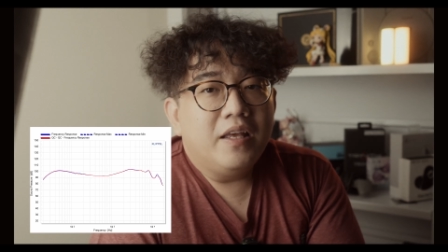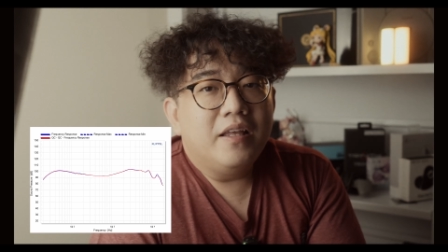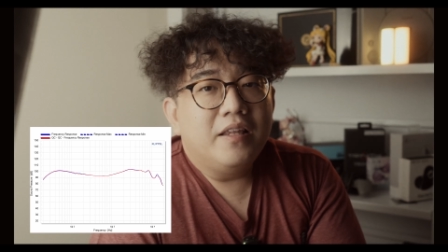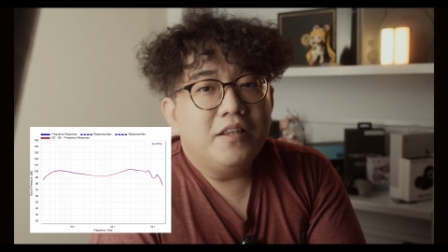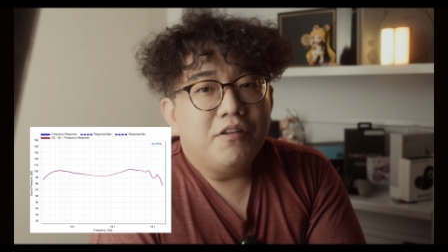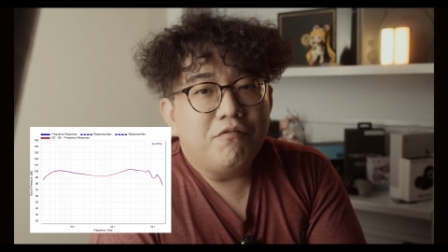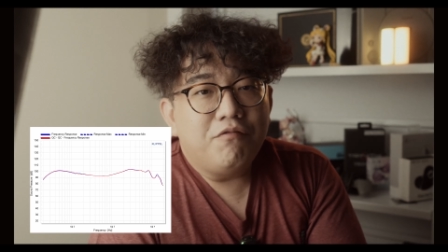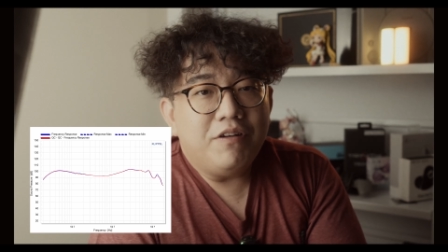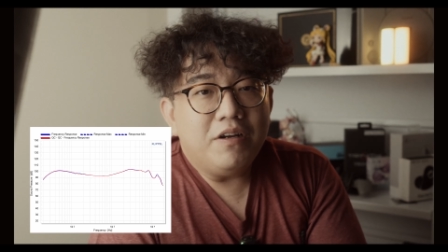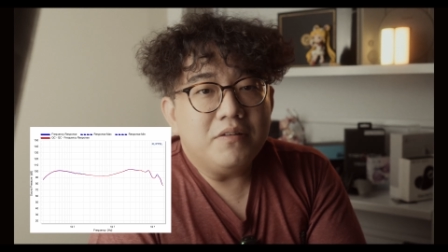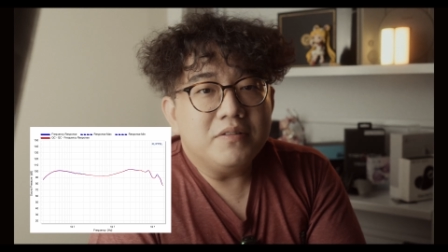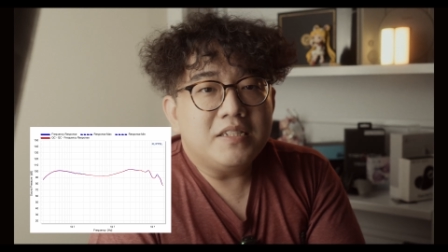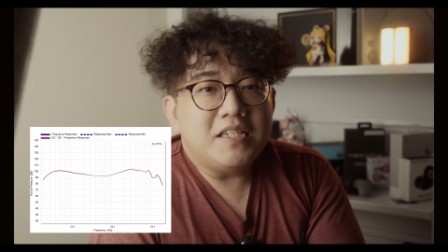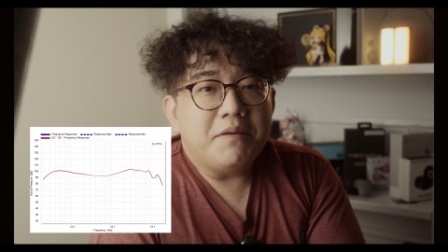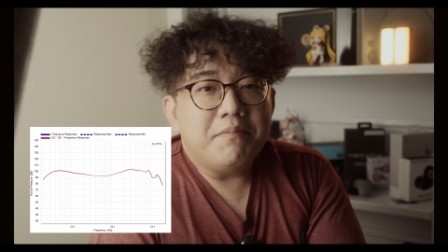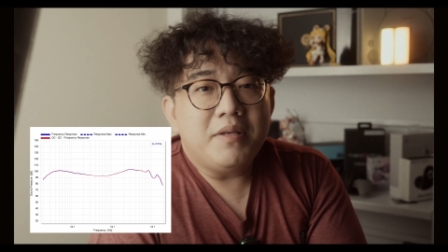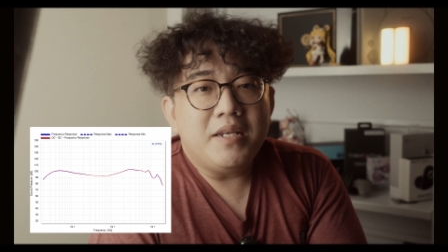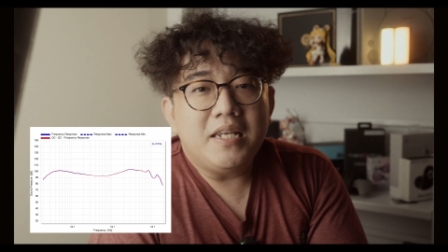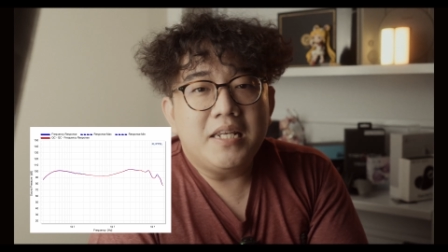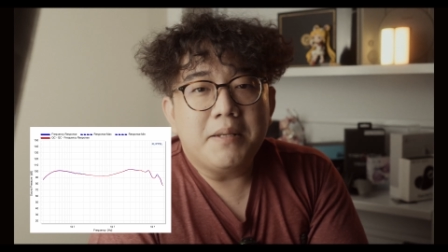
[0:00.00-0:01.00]
The real
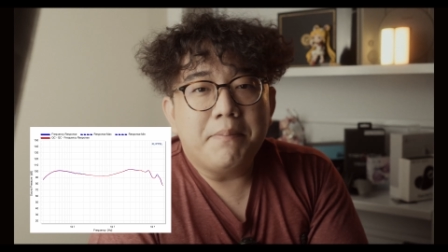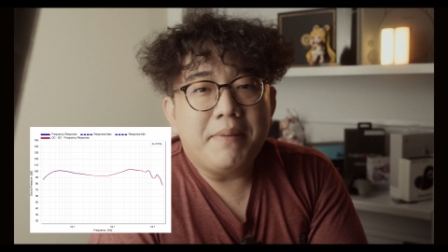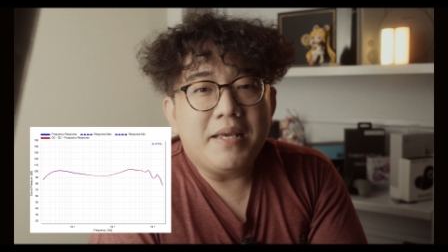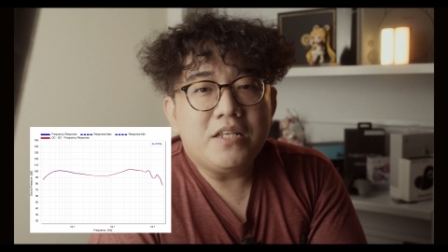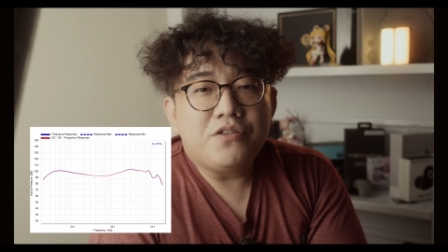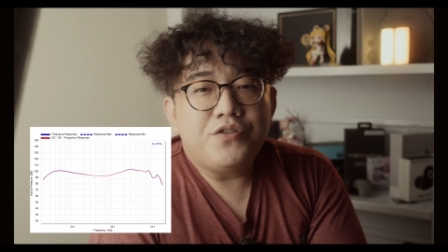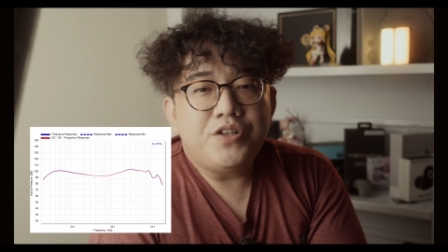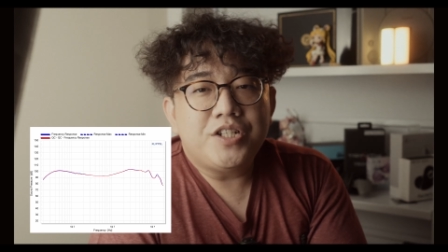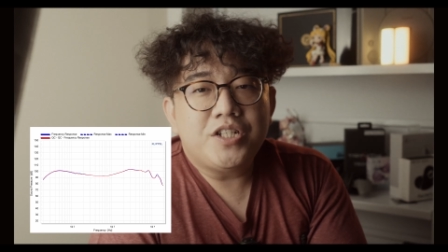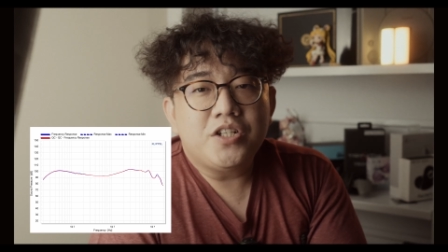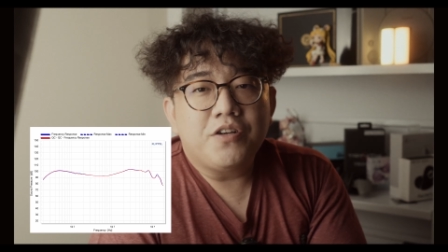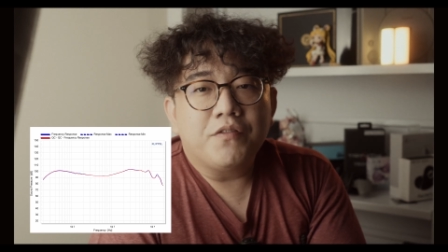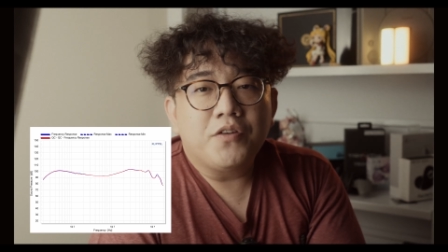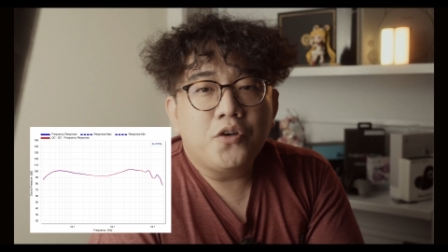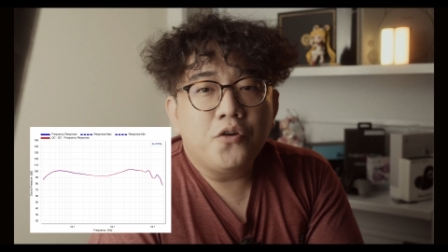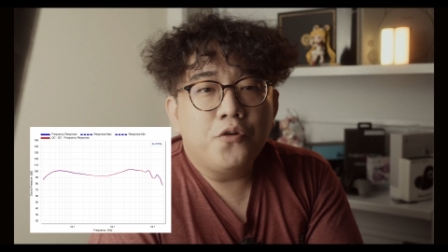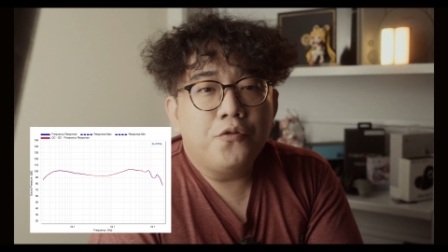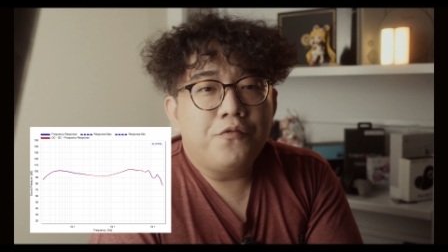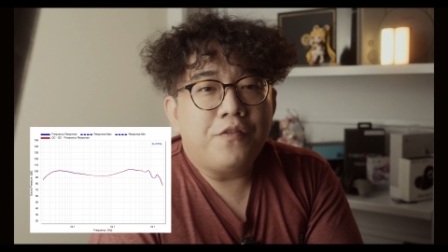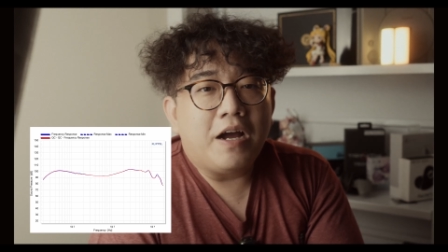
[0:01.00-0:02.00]
statement in the bass region of
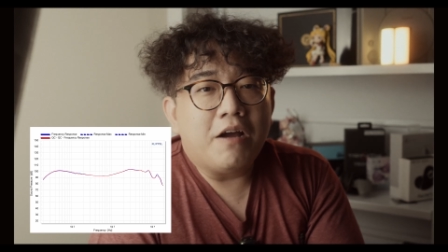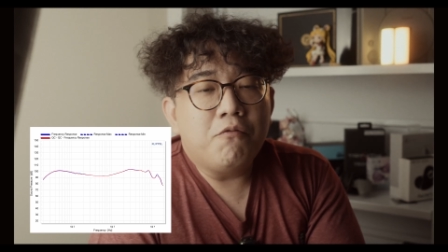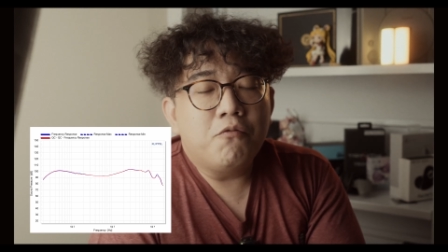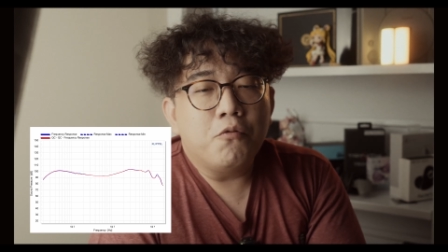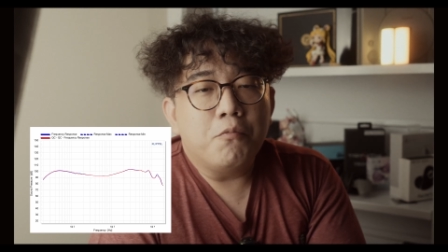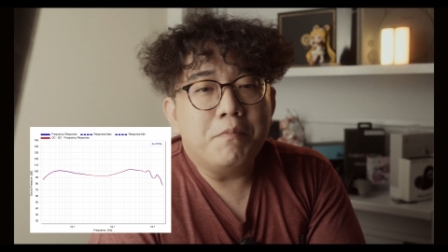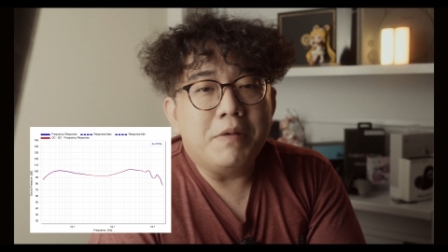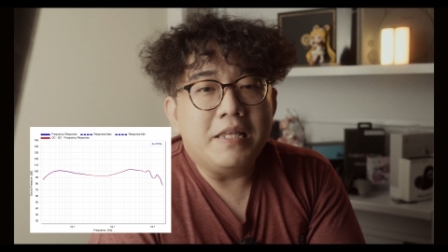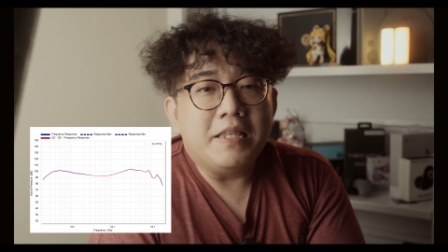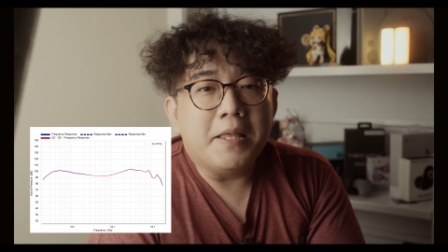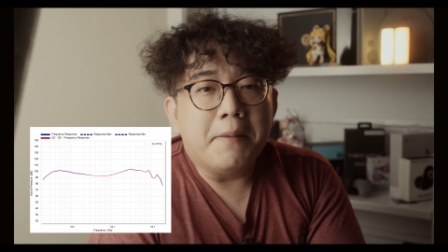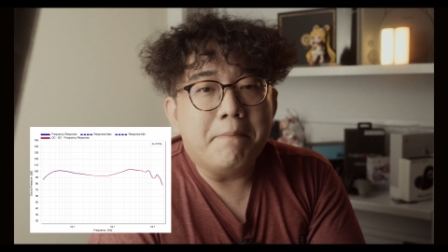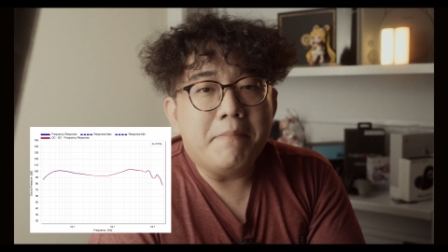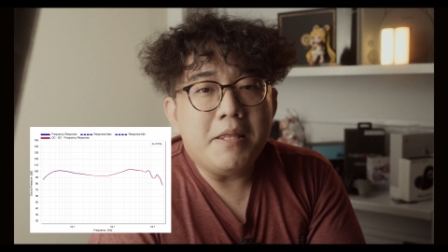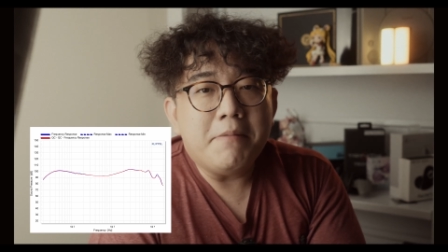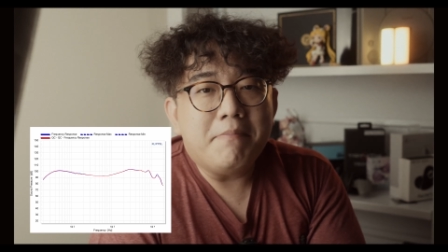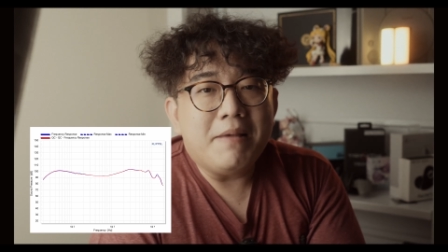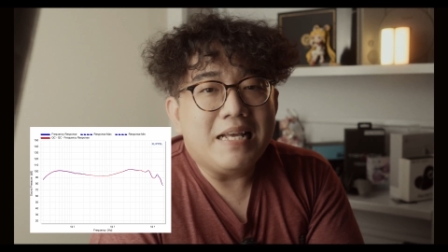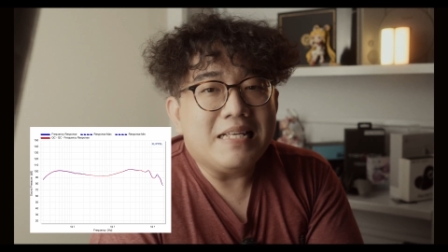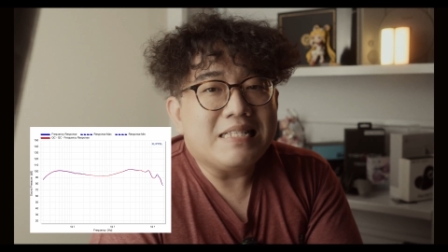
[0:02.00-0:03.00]
Q5 would be the
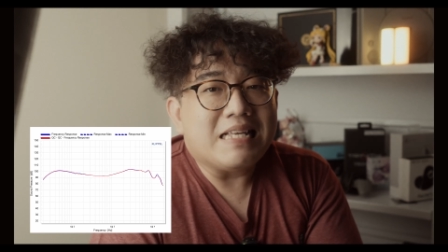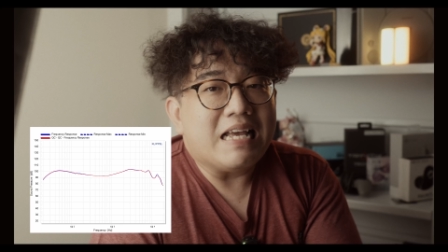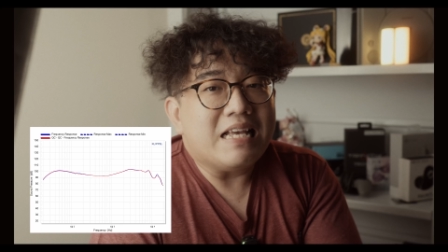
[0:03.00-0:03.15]
mid-bass,